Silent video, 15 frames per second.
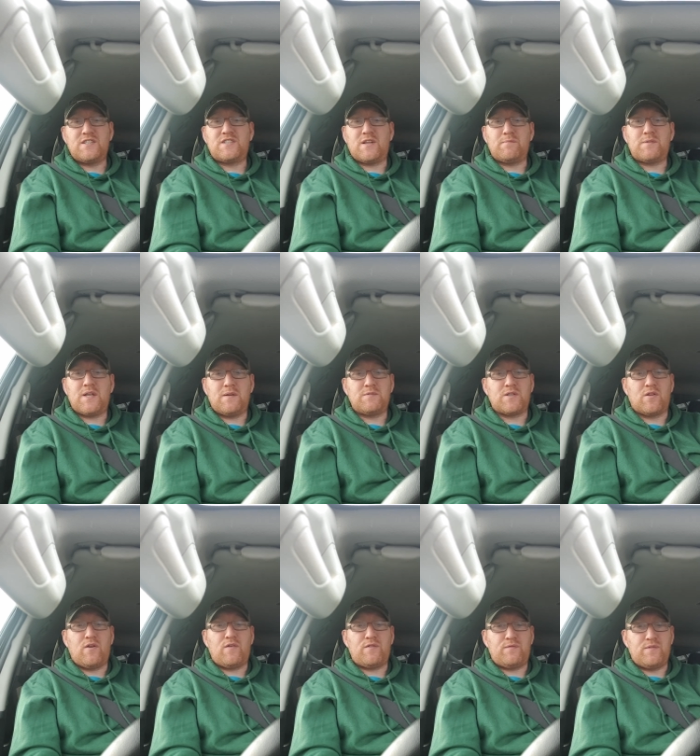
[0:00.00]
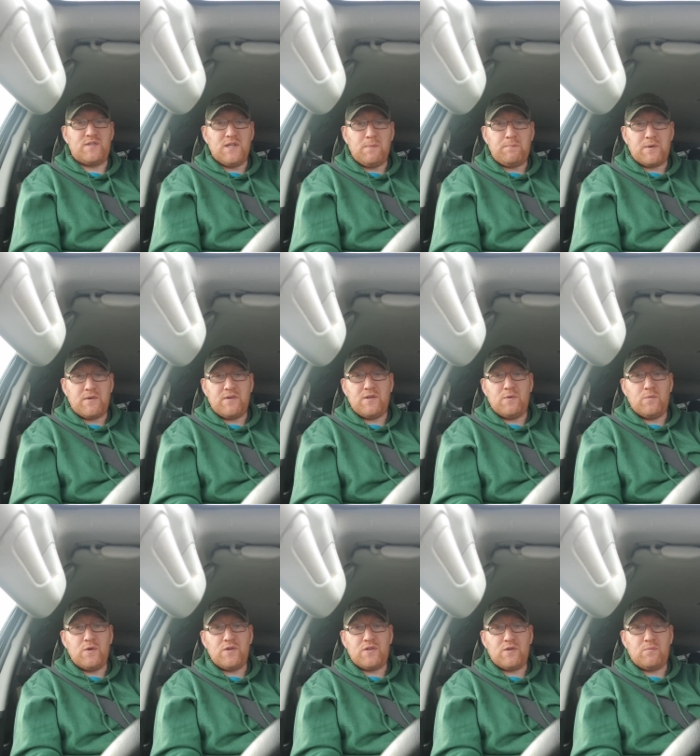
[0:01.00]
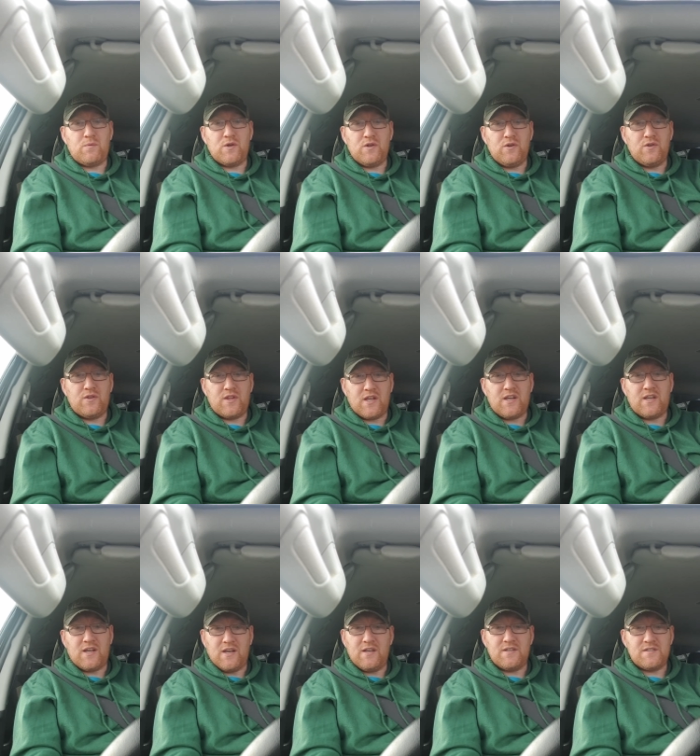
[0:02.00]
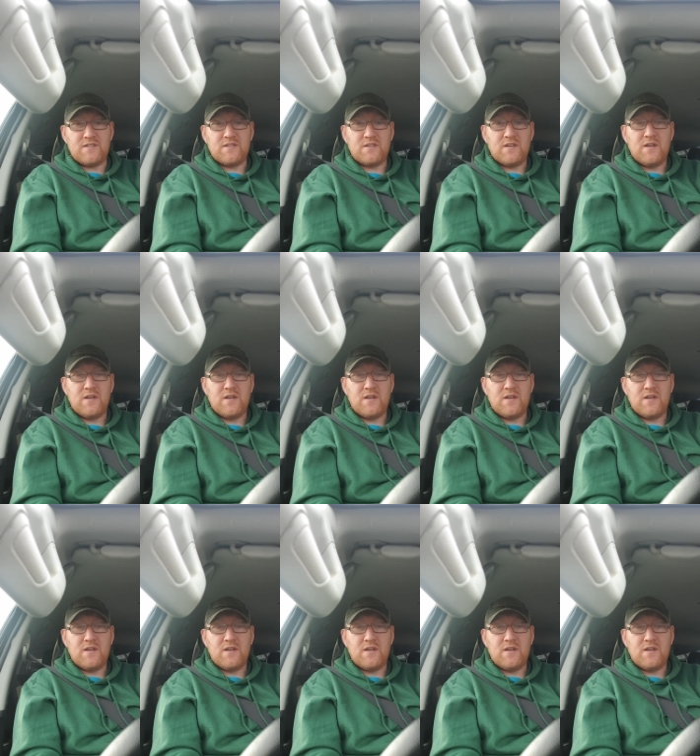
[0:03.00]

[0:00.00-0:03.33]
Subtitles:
sometimes a lot deeper in the wood than what you think it is.